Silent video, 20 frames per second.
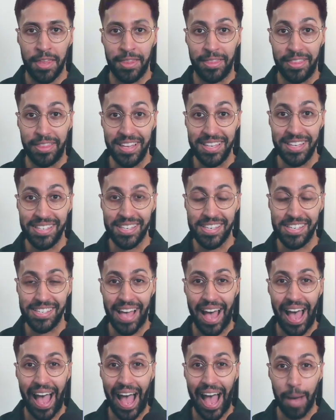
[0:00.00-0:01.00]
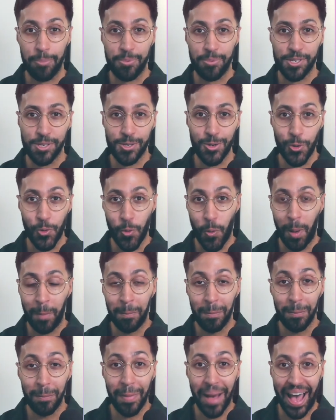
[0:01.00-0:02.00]
This is absolute
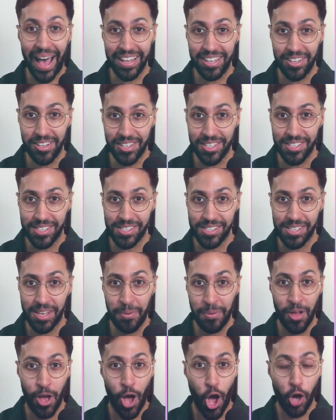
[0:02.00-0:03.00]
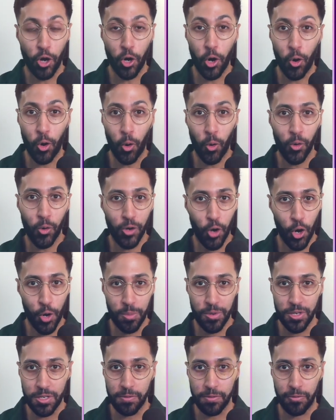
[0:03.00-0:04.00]
madness. Claude
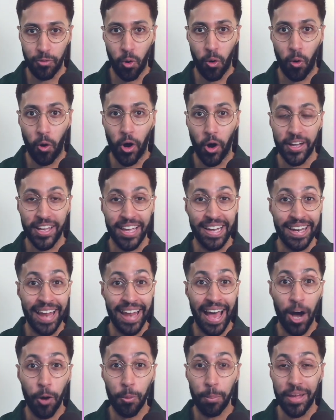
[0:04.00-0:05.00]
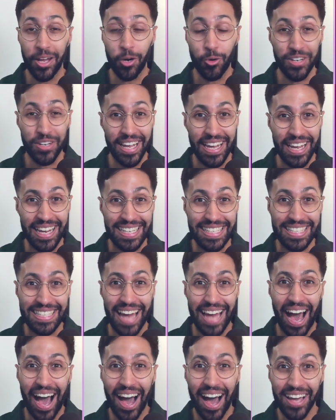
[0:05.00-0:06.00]
Opus 4 can now build
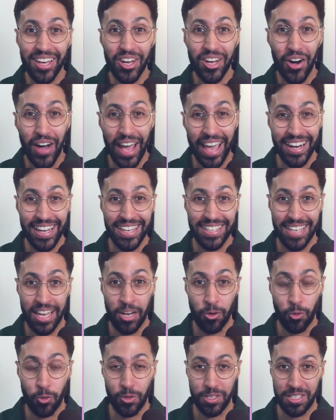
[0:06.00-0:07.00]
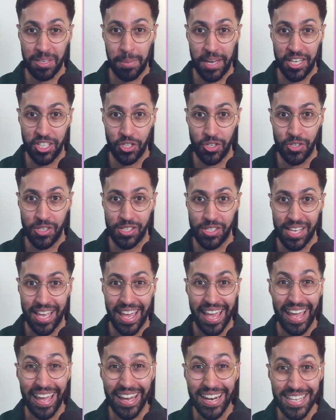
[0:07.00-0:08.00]
entire n8n automations
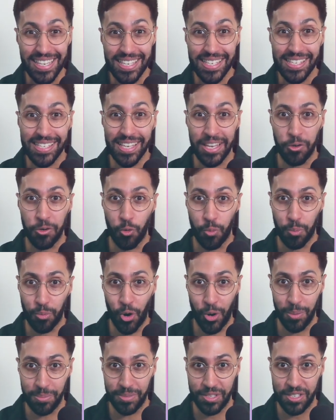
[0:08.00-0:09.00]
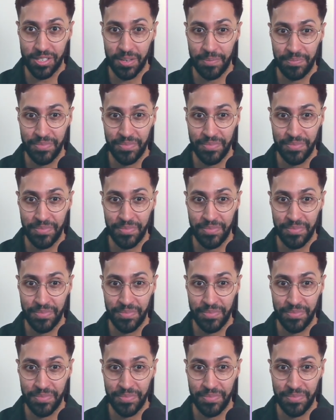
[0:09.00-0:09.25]
in a single prompt.